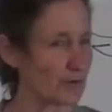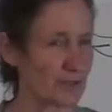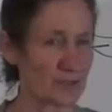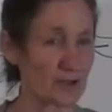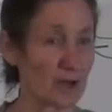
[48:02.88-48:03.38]
Poor
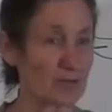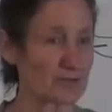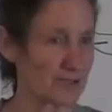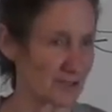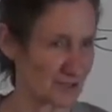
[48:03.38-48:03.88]
little guy
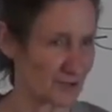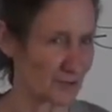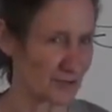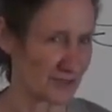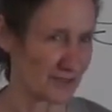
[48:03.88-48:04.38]
was
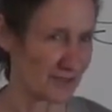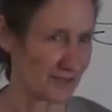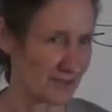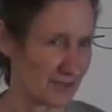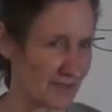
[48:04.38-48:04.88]
exhausted.
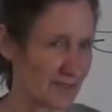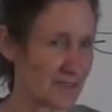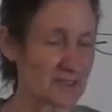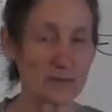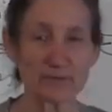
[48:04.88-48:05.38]

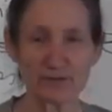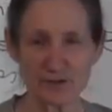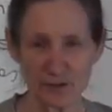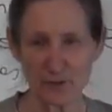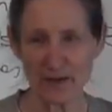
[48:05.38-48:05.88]
He slept for
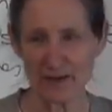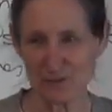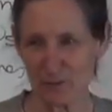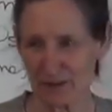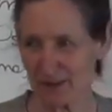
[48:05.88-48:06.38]
two
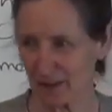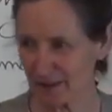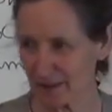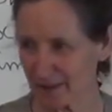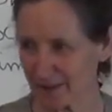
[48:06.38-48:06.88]
hours. What does
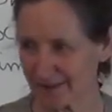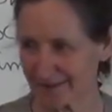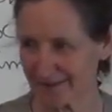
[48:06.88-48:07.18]
that tell you?